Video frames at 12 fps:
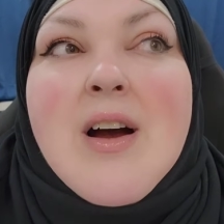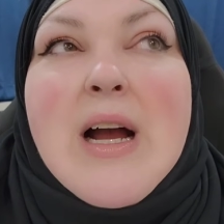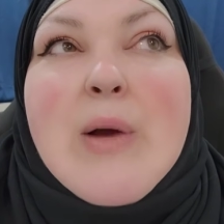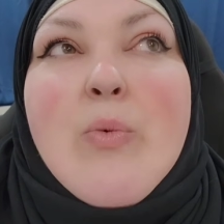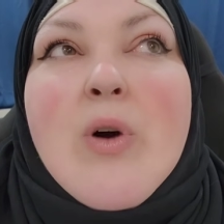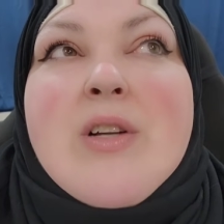
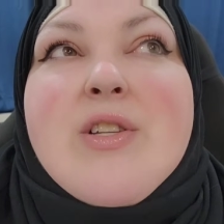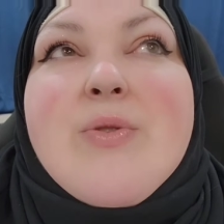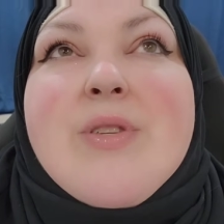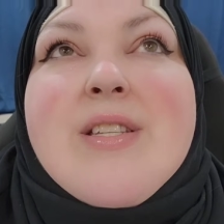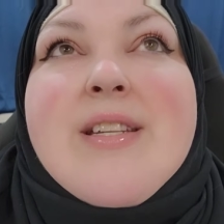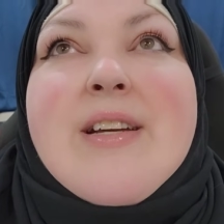I want to
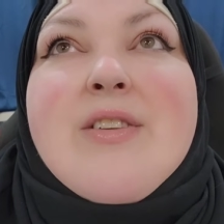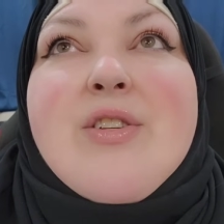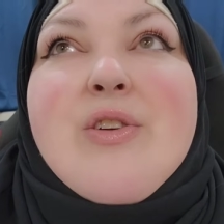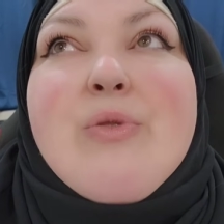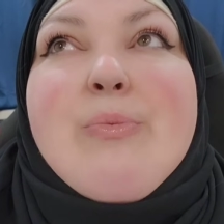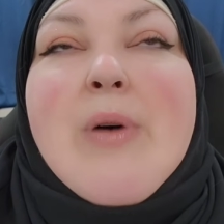stick
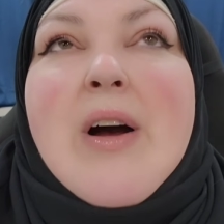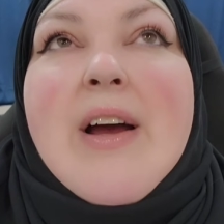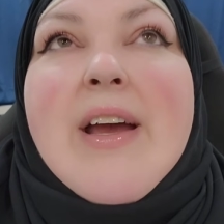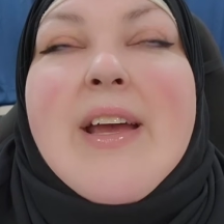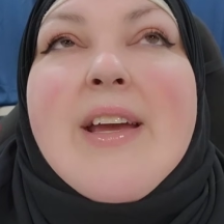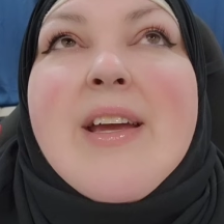to
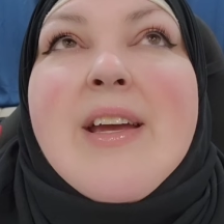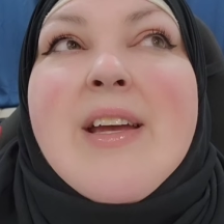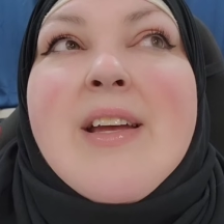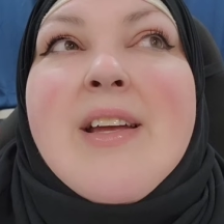my